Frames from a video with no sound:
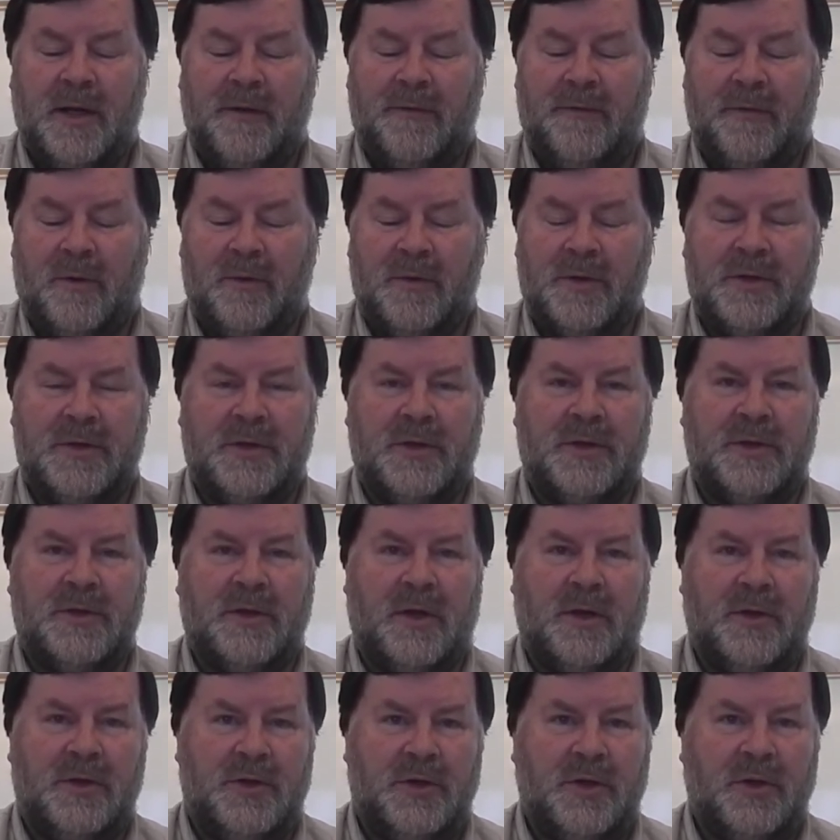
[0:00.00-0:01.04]
focus just
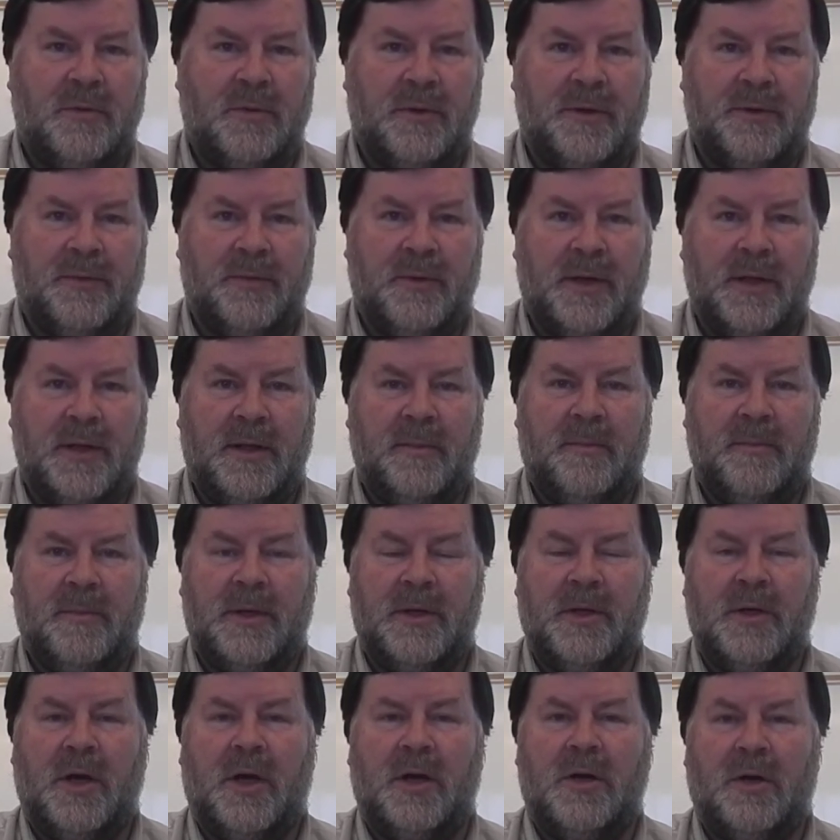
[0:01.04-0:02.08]
on two or three of them,
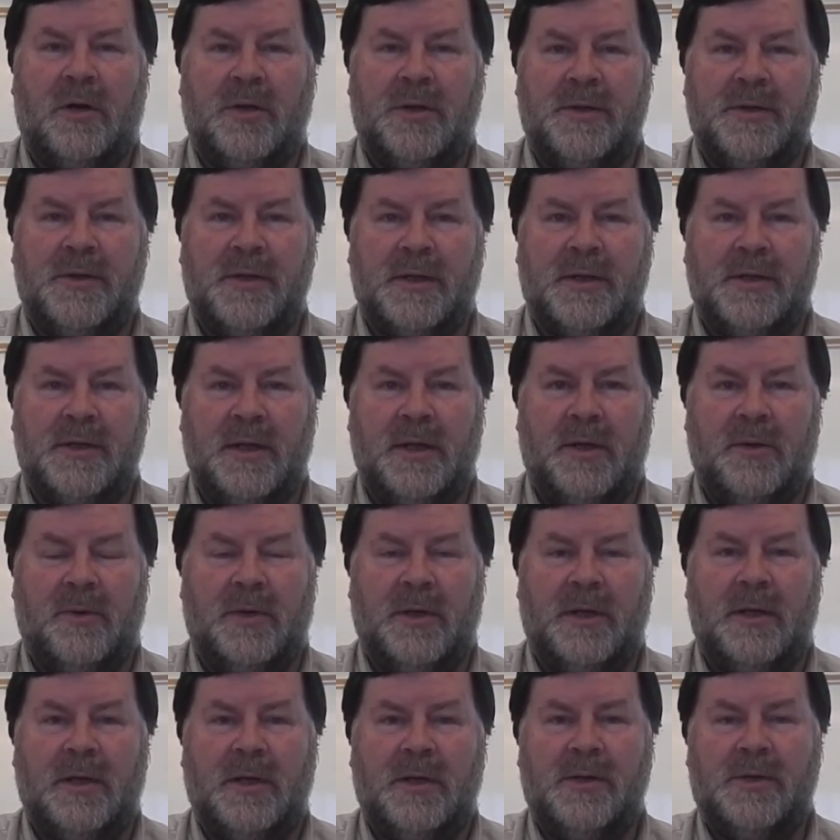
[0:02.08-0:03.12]
but not all six
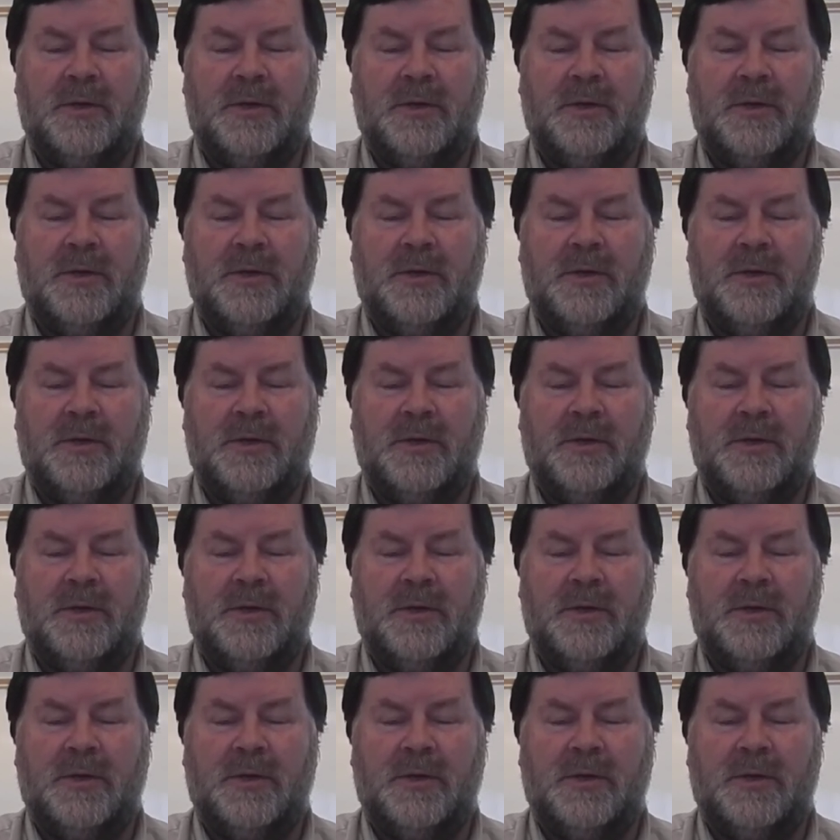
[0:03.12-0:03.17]
equally.